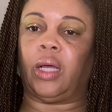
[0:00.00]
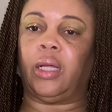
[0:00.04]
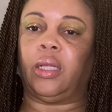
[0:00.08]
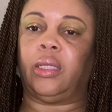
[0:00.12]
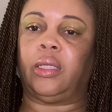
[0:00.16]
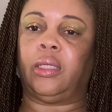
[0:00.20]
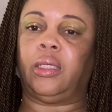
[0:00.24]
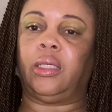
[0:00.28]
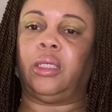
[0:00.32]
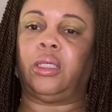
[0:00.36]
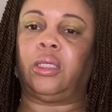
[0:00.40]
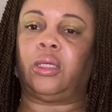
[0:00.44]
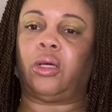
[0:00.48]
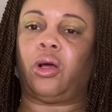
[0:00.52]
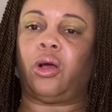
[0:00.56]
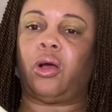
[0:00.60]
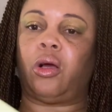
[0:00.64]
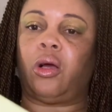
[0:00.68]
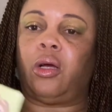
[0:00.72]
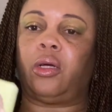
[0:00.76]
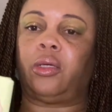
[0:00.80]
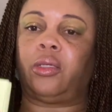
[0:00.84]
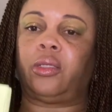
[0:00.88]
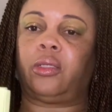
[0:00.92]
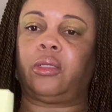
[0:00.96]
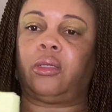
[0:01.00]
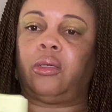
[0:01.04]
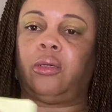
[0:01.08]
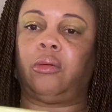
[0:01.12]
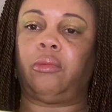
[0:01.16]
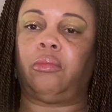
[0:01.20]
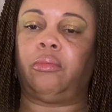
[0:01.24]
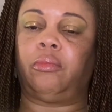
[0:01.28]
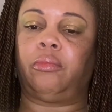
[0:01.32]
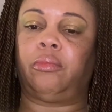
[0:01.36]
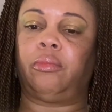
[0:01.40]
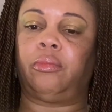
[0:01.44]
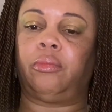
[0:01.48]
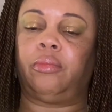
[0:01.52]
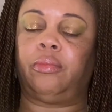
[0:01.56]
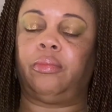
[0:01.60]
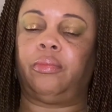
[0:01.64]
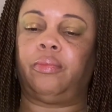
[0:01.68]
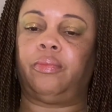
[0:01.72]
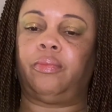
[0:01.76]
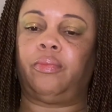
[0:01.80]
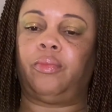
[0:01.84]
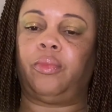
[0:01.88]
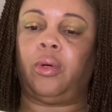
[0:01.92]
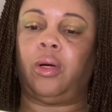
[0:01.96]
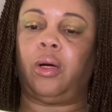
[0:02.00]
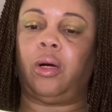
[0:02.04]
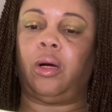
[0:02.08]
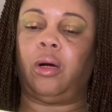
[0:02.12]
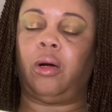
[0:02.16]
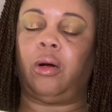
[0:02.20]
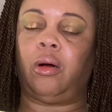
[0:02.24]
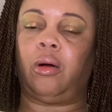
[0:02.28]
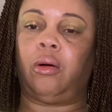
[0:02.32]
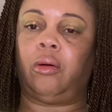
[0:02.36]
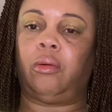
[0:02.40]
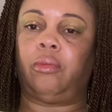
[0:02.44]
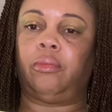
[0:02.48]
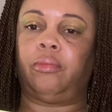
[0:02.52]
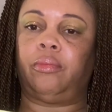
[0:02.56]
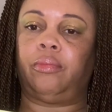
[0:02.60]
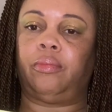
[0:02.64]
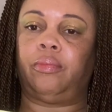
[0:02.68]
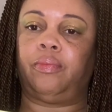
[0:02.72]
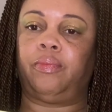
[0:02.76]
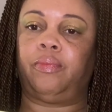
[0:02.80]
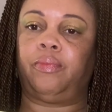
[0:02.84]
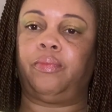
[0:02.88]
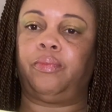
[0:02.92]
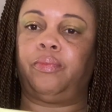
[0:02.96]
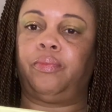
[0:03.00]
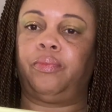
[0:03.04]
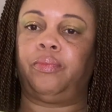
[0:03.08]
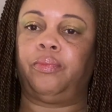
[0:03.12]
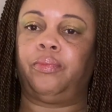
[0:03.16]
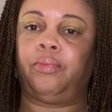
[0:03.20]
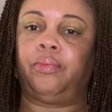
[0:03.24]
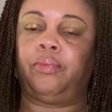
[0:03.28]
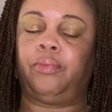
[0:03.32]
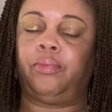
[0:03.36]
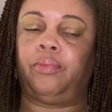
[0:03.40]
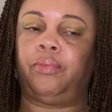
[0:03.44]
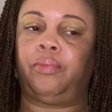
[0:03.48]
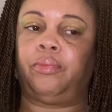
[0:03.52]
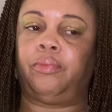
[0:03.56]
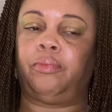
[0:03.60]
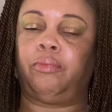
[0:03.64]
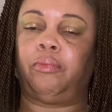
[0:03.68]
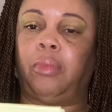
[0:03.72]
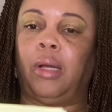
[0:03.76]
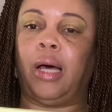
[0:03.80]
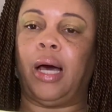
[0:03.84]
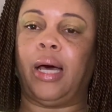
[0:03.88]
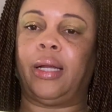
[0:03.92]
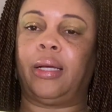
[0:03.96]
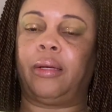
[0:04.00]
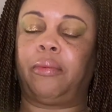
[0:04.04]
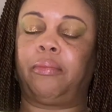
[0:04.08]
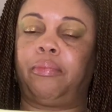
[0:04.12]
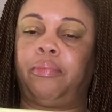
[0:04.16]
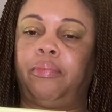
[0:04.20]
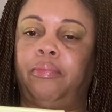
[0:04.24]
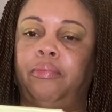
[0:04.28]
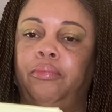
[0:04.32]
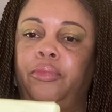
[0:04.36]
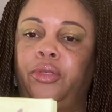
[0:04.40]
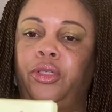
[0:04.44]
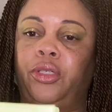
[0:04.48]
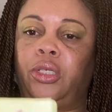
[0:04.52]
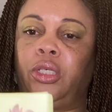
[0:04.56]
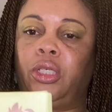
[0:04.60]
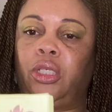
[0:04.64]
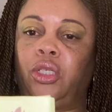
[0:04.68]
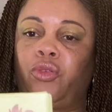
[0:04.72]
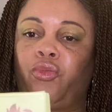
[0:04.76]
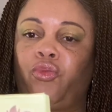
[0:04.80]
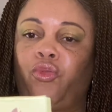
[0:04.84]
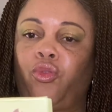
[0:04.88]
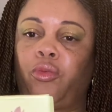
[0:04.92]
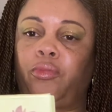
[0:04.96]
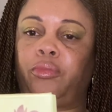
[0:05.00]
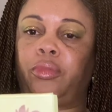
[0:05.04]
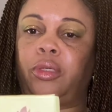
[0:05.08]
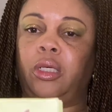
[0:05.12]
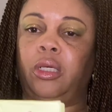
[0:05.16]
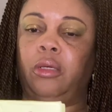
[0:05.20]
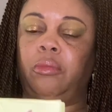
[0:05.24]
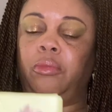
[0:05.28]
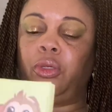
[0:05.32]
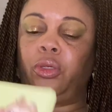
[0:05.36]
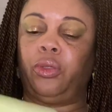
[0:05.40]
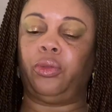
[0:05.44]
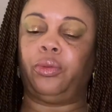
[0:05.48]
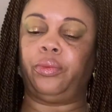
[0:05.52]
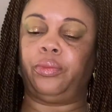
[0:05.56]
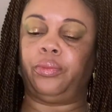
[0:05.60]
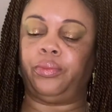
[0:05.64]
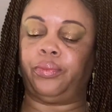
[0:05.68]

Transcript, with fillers: These are some um, blotting sheets from Temu.